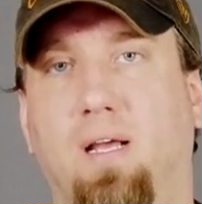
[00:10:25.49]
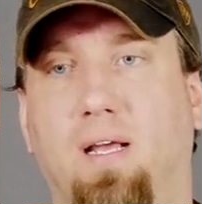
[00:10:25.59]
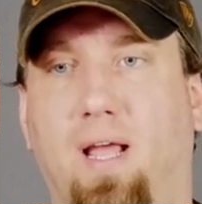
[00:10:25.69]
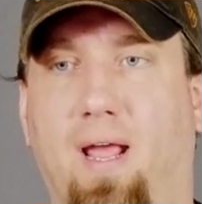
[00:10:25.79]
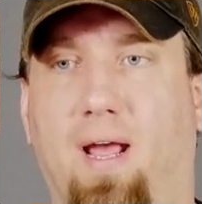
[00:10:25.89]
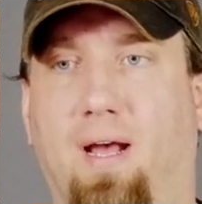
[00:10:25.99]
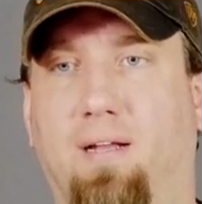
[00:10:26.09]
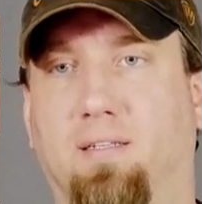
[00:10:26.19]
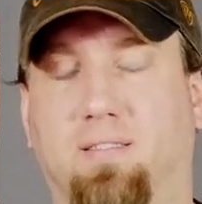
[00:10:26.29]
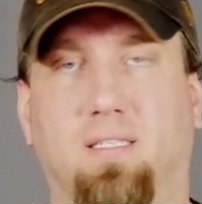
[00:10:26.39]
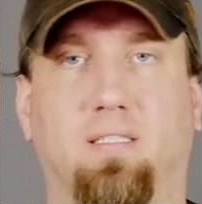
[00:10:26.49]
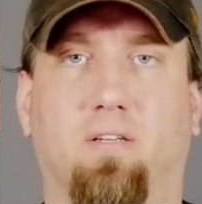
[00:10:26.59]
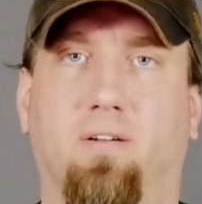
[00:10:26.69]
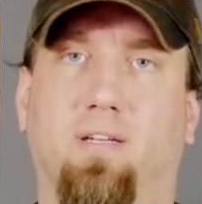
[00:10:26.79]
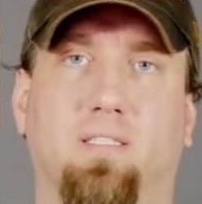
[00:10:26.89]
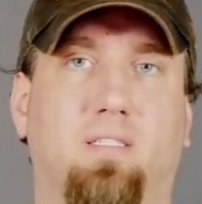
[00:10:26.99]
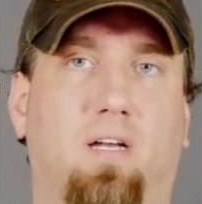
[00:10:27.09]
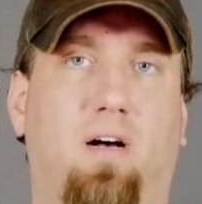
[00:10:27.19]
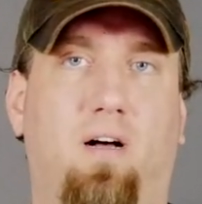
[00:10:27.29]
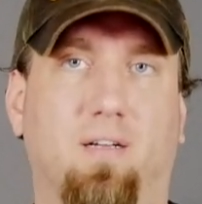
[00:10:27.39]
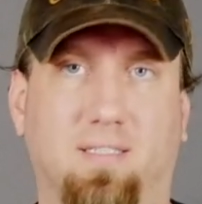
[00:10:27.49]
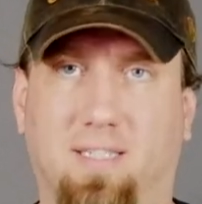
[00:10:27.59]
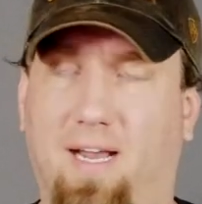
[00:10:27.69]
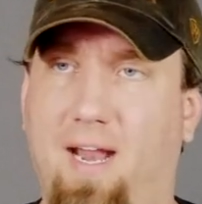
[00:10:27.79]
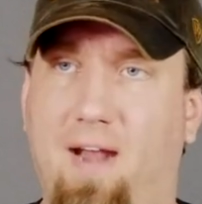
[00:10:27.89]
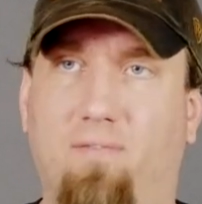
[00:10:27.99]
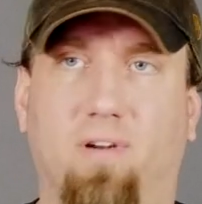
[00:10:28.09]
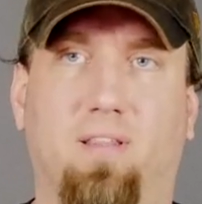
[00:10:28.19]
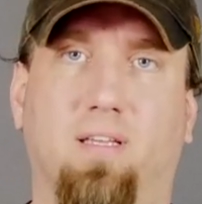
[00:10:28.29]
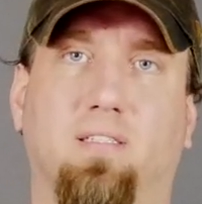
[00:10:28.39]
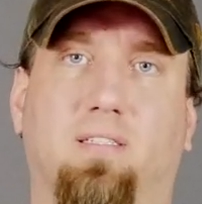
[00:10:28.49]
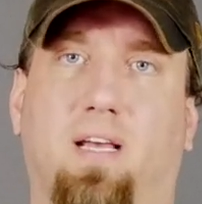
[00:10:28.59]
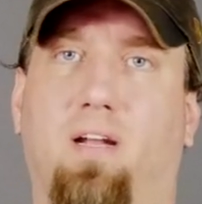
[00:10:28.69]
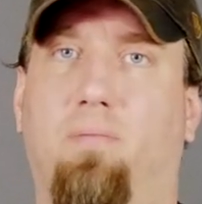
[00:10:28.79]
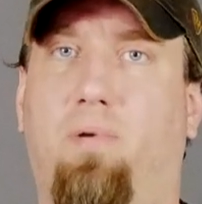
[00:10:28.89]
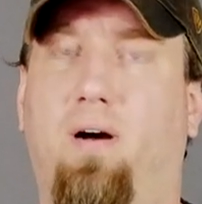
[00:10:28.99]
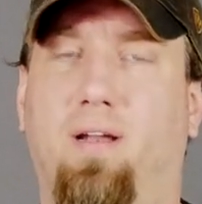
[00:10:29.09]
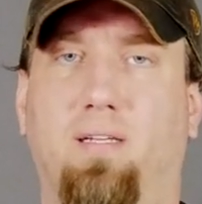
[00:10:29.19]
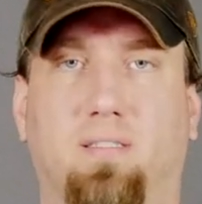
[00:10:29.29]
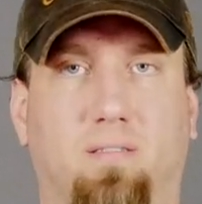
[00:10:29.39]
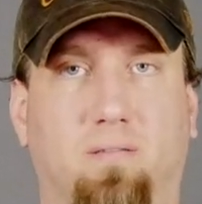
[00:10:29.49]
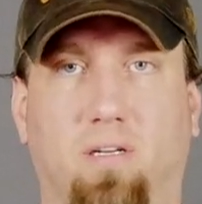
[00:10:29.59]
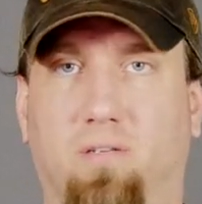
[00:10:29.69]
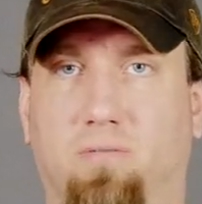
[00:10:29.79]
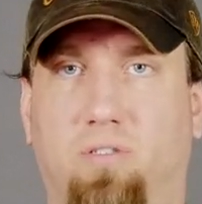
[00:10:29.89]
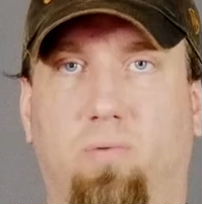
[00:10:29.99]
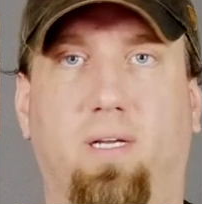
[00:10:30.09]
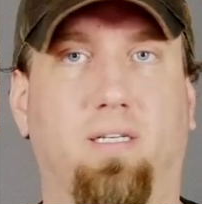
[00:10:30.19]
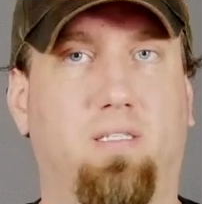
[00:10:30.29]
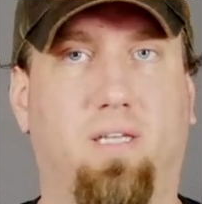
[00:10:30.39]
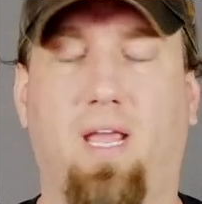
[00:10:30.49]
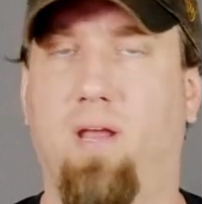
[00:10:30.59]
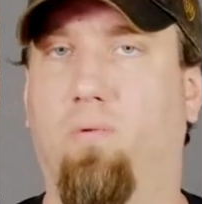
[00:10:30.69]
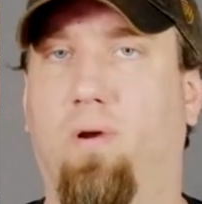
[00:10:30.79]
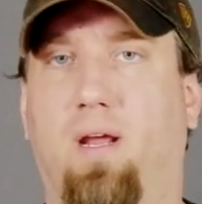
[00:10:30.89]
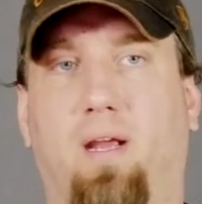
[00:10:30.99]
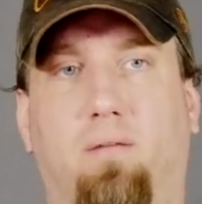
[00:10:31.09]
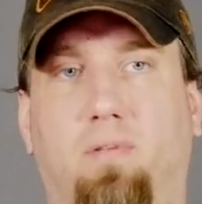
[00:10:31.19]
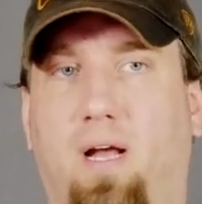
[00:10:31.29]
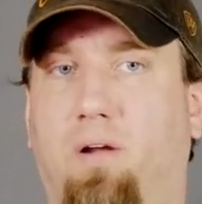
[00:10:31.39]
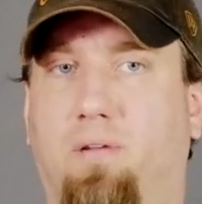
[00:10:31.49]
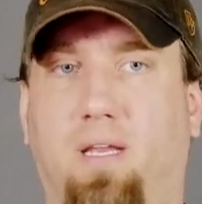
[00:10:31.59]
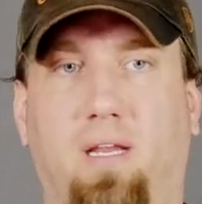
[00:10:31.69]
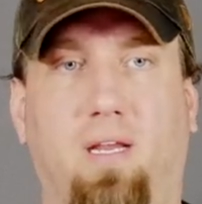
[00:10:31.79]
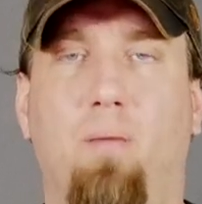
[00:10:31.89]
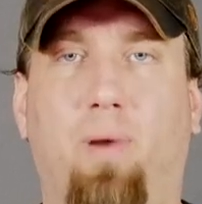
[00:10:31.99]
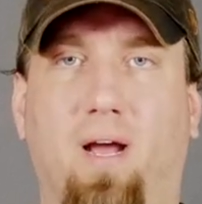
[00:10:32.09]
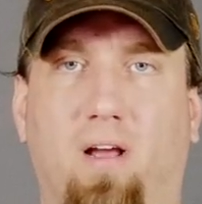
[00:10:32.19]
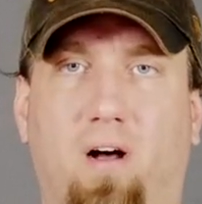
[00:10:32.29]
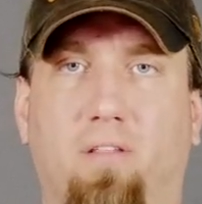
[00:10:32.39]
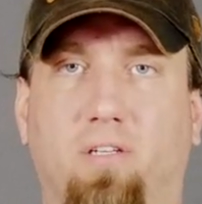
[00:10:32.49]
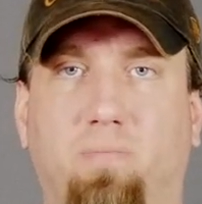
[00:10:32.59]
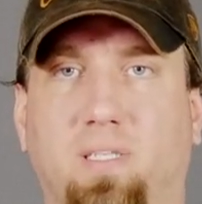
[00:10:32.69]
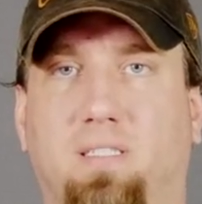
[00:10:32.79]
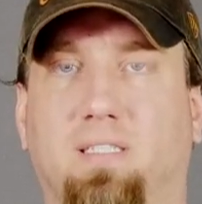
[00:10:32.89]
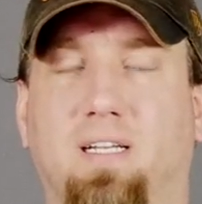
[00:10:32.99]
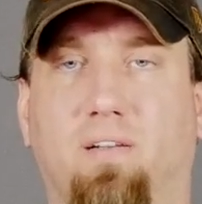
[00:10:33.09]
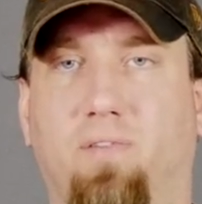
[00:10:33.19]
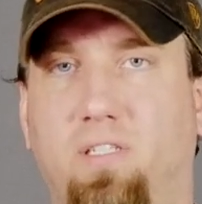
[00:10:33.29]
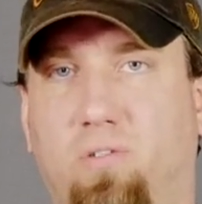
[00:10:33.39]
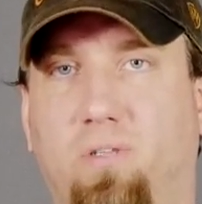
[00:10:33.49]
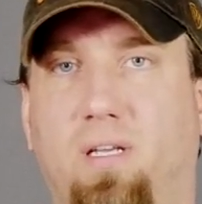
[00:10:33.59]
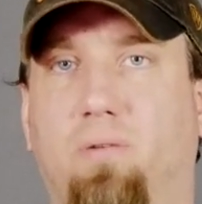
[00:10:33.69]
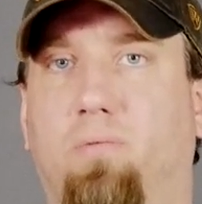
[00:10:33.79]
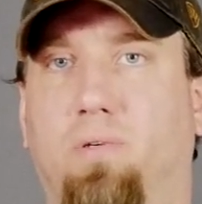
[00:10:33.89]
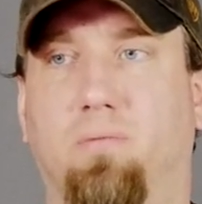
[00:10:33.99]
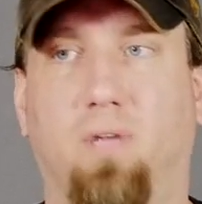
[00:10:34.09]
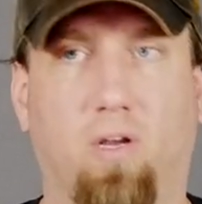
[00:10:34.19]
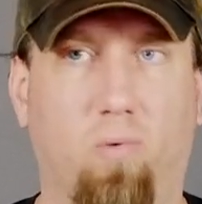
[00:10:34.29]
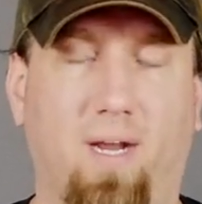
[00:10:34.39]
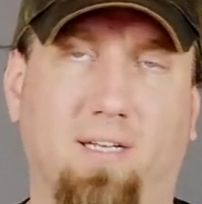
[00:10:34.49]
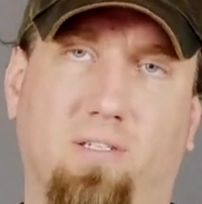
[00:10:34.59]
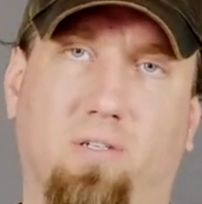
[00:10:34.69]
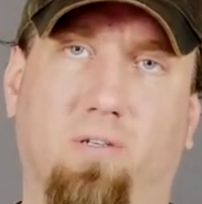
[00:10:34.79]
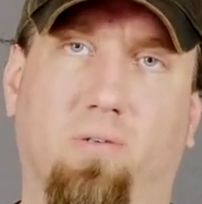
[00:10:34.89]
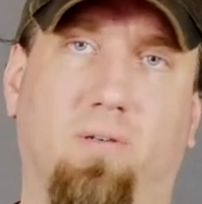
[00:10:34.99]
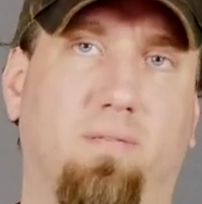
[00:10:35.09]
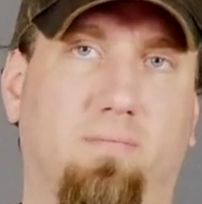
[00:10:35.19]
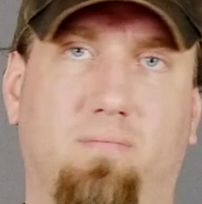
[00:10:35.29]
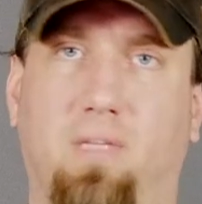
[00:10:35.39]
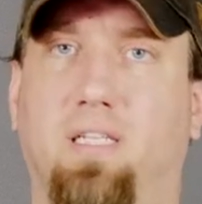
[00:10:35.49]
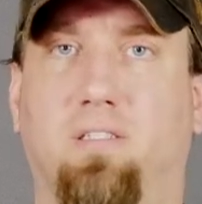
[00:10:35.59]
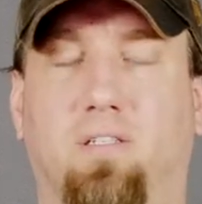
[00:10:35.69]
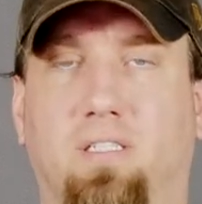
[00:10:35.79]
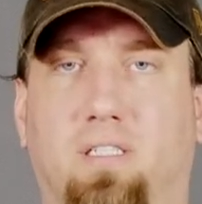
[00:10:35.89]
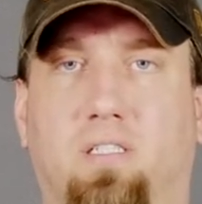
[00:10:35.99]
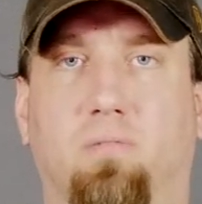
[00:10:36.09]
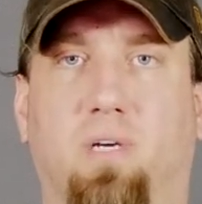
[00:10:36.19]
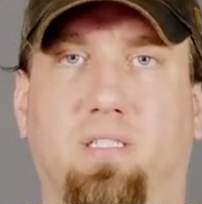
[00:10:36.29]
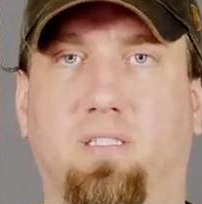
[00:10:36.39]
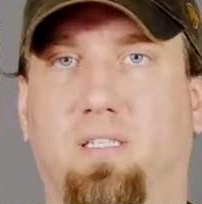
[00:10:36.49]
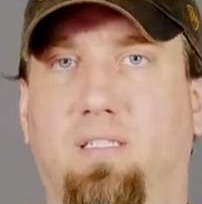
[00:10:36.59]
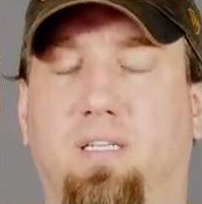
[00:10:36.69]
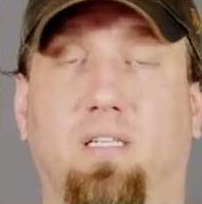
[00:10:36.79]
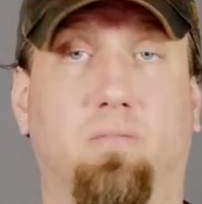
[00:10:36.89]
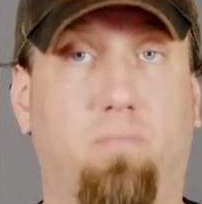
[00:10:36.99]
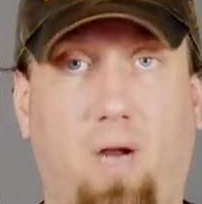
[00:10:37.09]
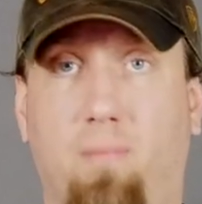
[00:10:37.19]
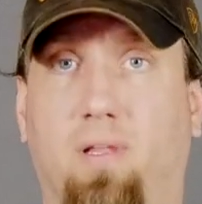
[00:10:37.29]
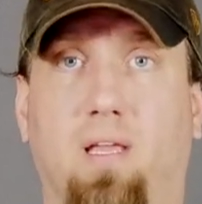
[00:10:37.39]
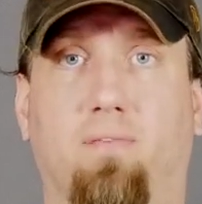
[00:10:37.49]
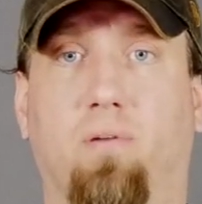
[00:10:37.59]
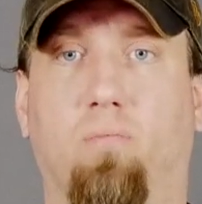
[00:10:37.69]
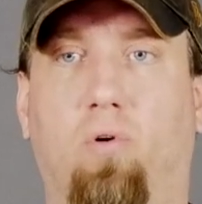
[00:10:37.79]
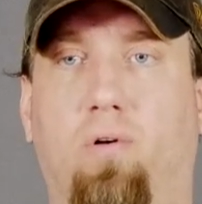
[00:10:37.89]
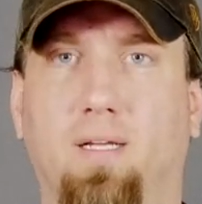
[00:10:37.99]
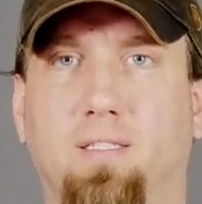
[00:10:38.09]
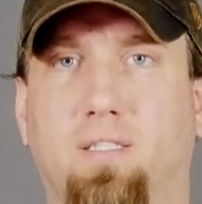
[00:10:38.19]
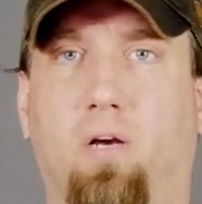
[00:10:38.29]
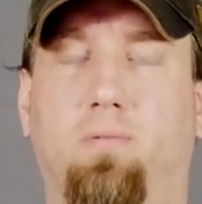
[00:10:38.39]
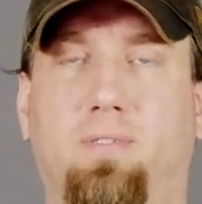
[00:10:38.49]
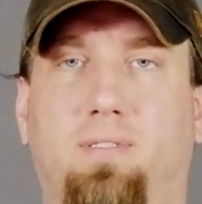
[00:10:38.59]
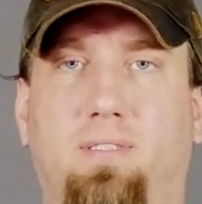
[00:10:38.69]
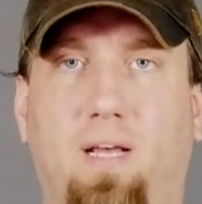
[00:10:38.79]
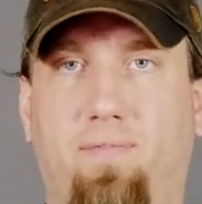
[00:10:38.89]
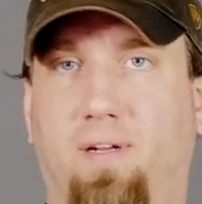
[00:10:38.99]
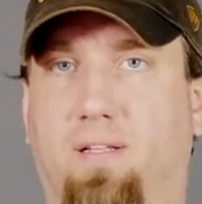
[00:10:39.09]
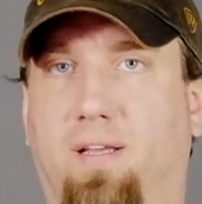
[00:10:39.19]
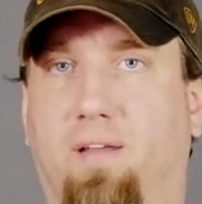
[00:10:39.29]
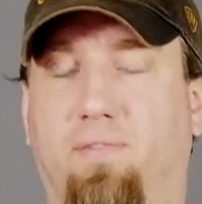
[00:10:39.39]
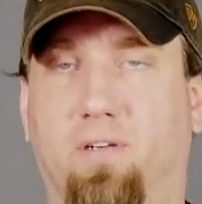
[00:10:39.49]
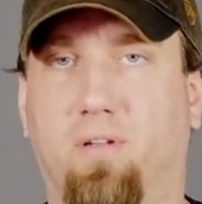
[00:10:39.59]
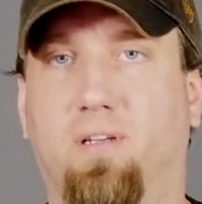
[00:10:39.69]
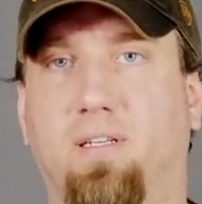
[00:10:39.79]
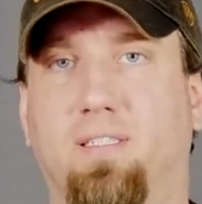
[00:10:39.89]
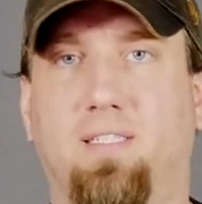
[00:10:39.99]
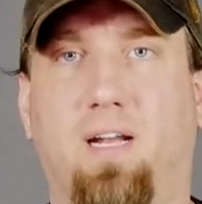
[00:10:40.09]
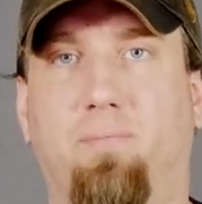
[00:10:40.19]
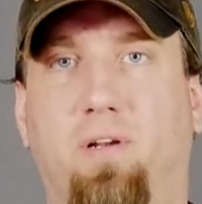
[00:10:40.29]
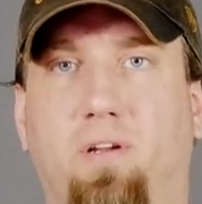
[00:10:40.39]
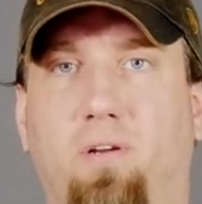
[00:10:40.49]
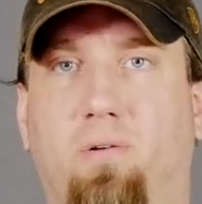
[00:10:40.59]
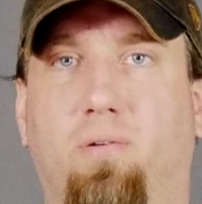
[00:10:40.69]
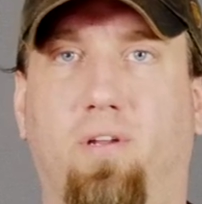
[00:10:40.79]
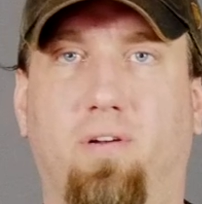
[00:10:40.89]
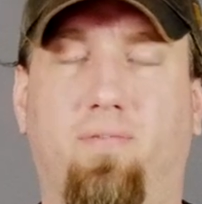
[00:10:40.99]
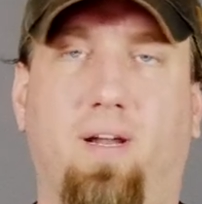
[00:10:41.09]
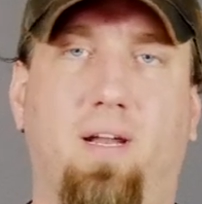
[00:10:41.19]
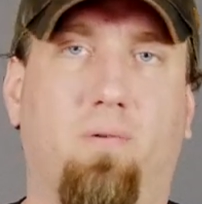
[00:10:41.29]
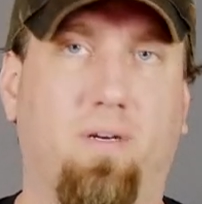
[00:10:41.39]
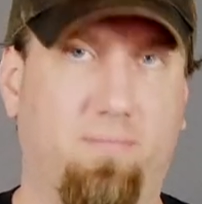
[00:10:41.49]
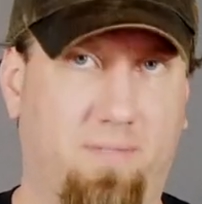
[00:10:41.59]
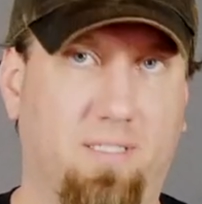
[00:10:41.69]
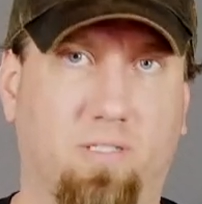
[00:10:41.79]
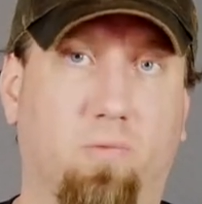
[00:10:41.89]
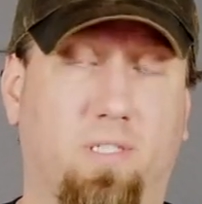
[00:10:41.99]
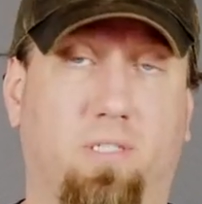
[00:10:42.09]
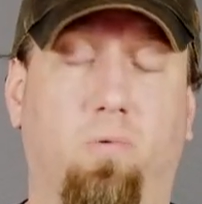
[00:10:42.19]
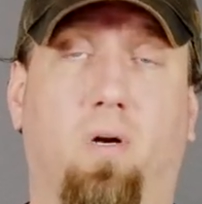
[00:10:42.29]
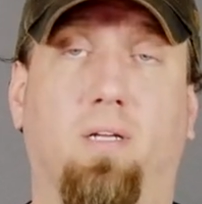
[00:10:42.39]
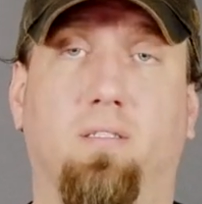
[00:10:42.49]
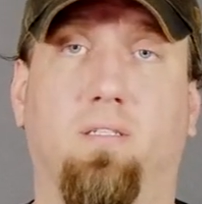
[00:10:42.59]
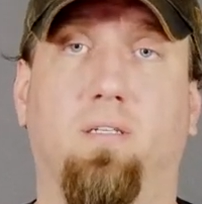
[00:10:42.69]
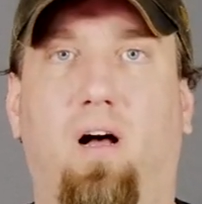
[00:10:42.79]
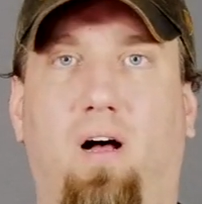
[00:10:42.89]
And it's easy to install. It's got everything set up on it, you know, switch, gateway, CloudKey. Buying all those pieces individually would equate to easily just as much as this is, probably even more. So definitely, if you're looking to set up a new Unifi network, this is what you want.